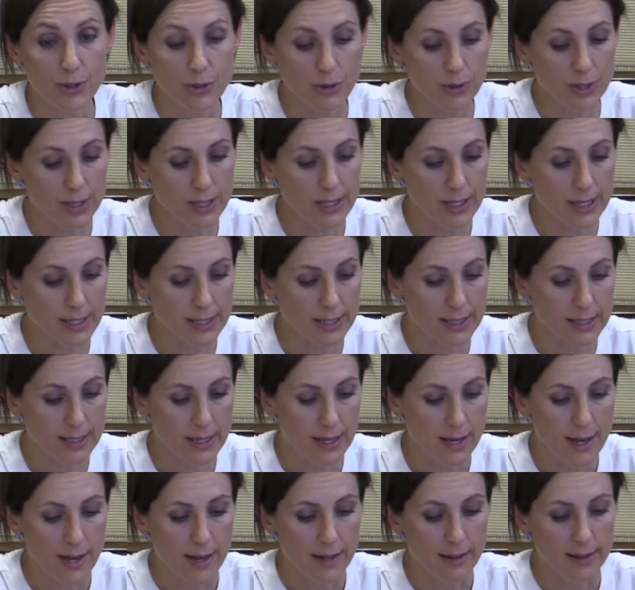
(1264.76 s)
uses,
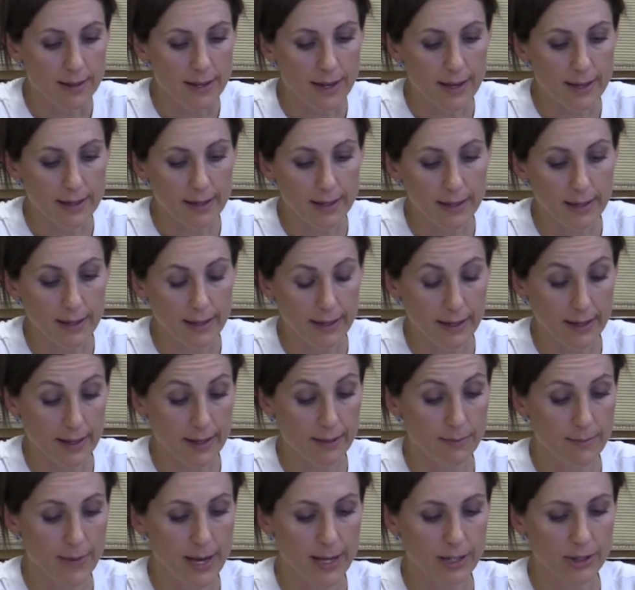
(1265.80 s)
then it
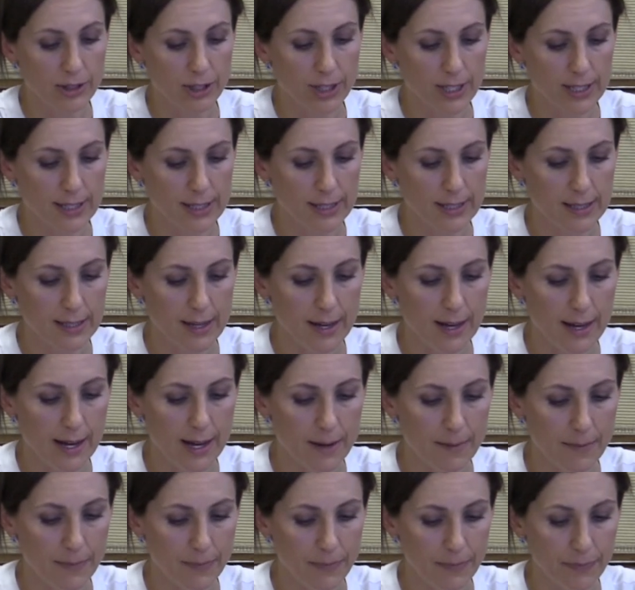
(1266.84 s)
might just
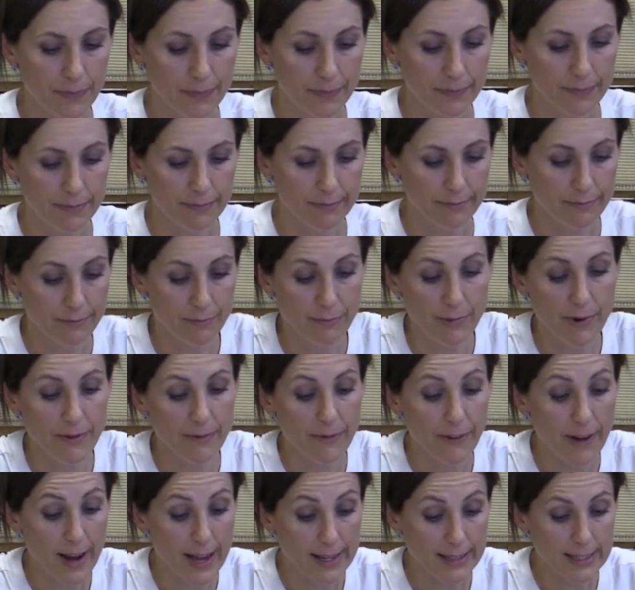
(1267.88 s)

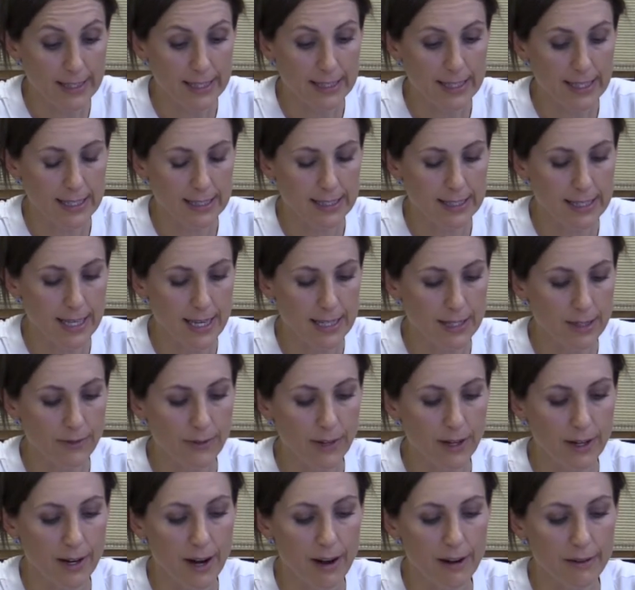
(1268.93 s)
reflect the success of
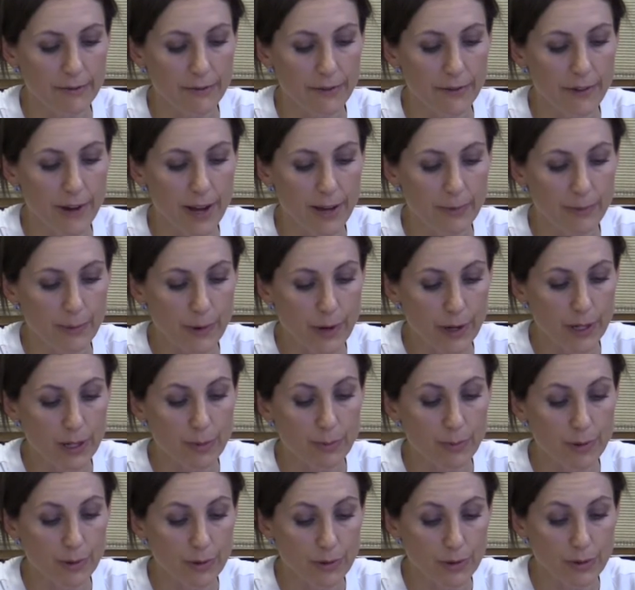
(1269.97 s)
the current framework in
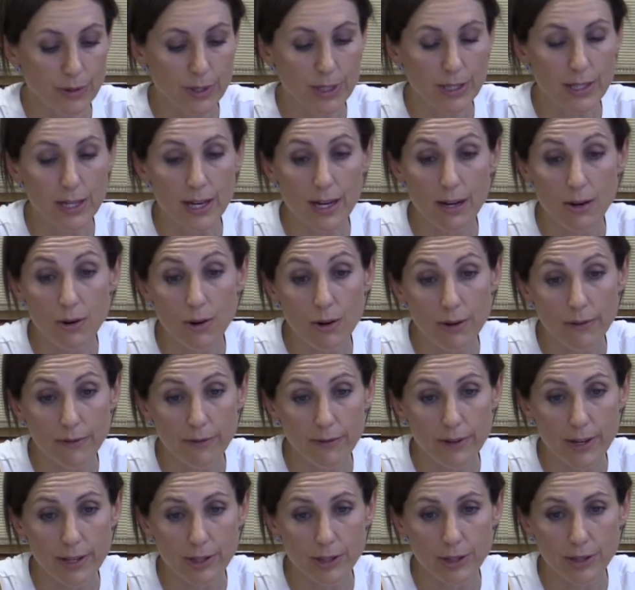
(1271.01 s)
producing a low
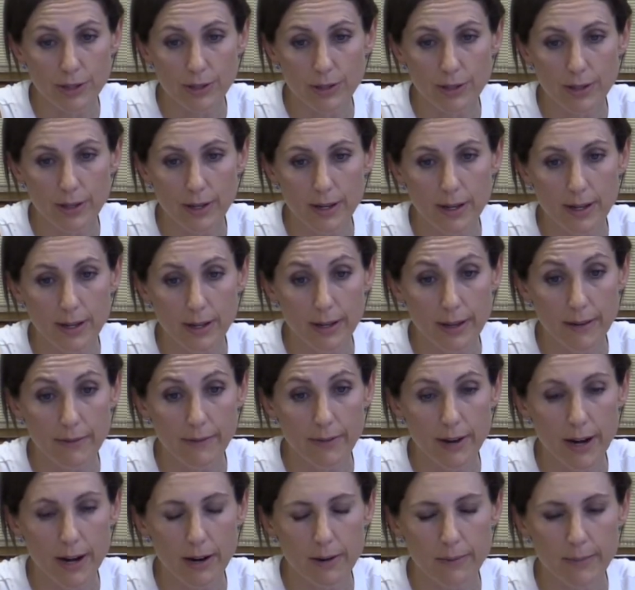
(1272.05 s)
inflation
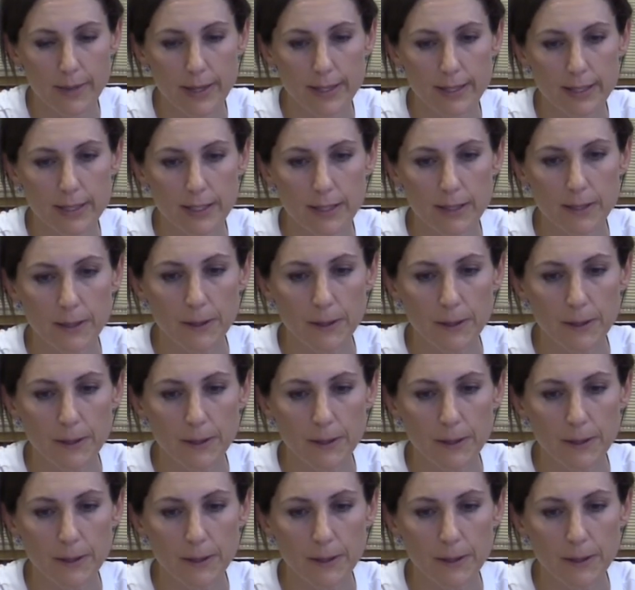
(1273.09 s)
environment.